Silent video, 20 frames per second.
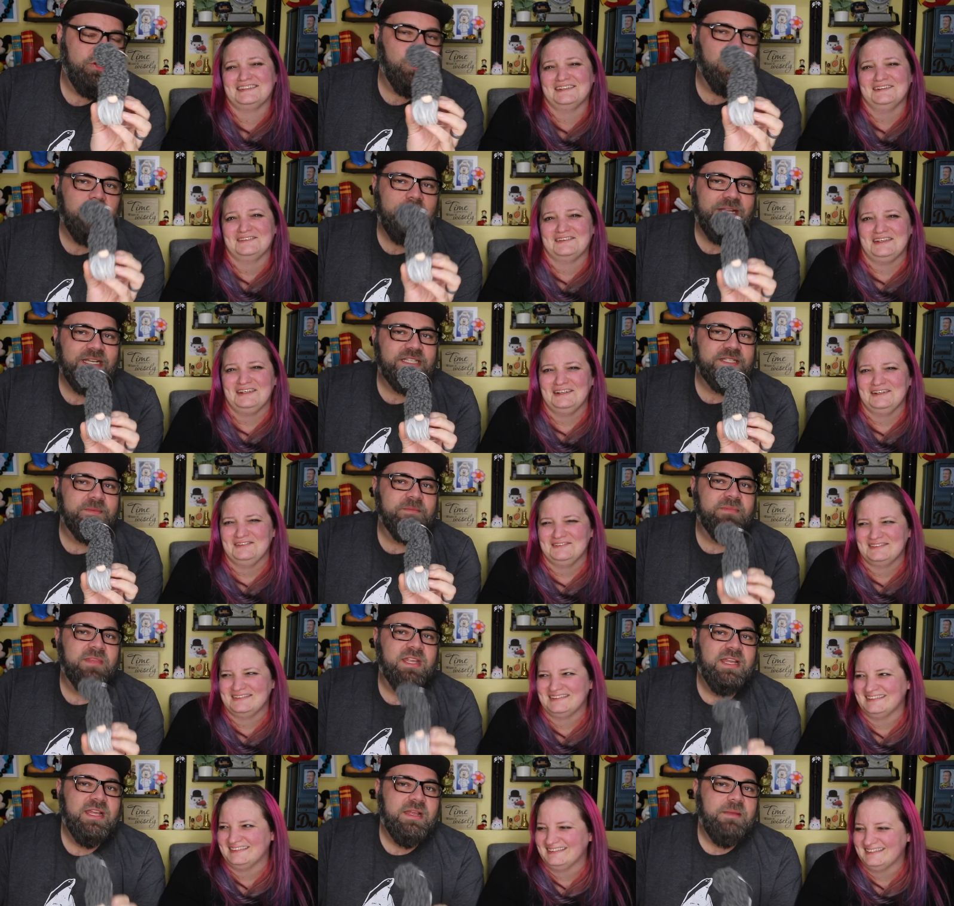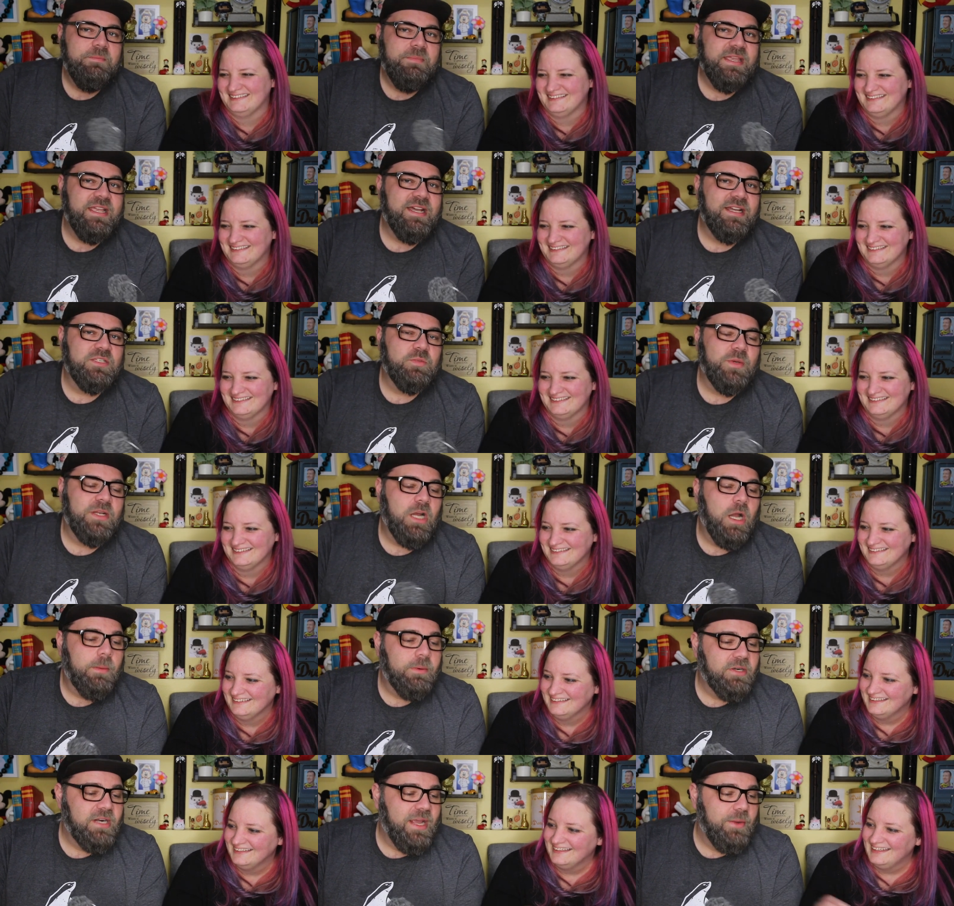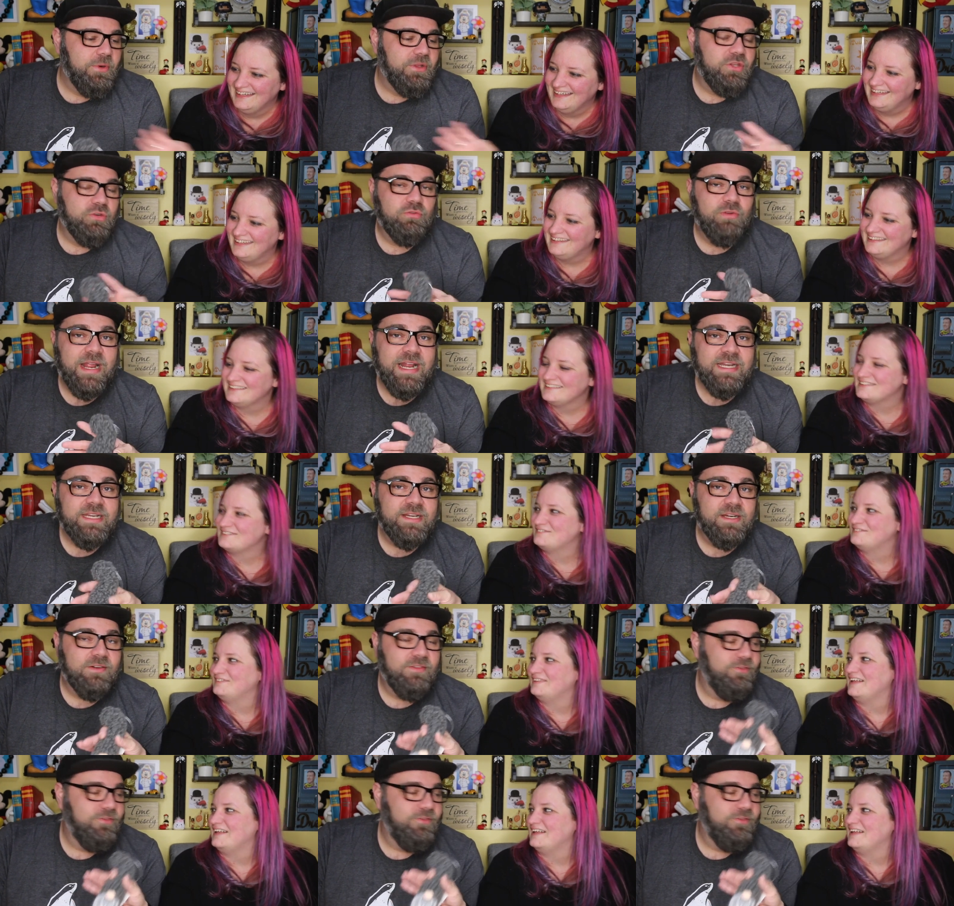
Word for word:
Speaker 1: so ornament. Cute. Because when Auburn and I were at the reindeer...